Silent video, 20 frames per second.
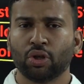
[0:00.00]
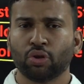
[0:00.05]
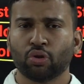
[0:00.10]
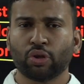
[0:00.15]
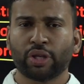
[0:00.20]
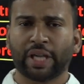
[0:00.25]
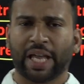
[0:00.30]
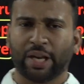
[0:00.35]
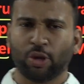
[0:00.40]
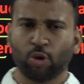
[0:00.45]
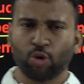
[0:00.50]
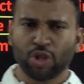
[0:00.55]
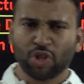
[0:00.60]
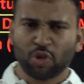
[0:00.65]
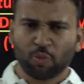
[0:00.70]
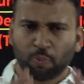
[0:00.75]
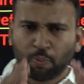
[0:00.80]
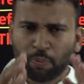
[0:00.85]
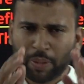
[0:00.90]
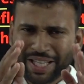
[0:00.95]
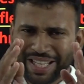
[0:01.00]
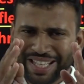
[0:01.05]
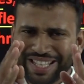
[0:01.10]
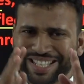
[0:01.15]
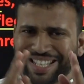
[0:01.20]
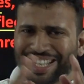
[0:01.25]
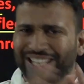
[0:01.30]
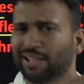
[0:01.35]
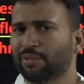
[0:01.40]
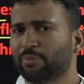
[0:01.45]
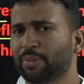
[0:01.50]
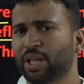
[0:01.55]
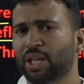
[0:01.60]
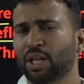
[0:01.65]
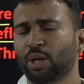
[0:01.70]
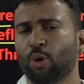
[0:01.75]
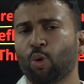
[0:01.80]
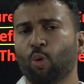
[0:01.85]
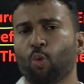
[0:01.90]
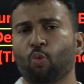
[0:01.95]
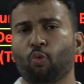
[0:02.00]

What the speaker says: So can you just please tell me